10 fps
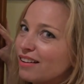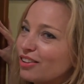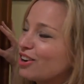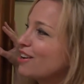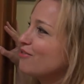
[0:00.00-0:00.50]

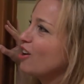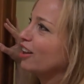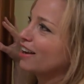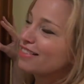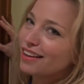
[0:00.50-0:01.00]
they're kind of
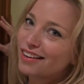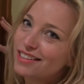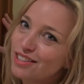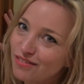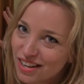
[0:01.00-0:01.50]
falling. I think I
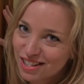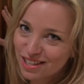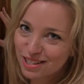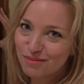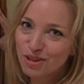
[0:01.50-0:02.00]
need to invest
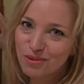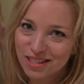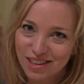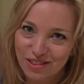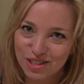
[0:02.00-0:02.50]
in some new
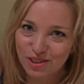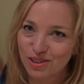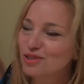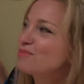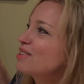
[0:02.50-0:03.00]
ones on this
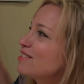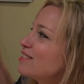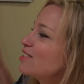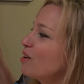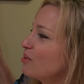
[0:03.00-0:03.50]
cruise because
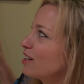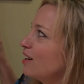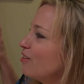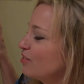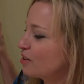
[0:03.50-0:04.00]
it's not
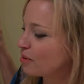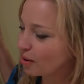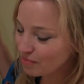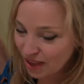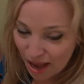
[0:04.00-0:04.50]
working out very well.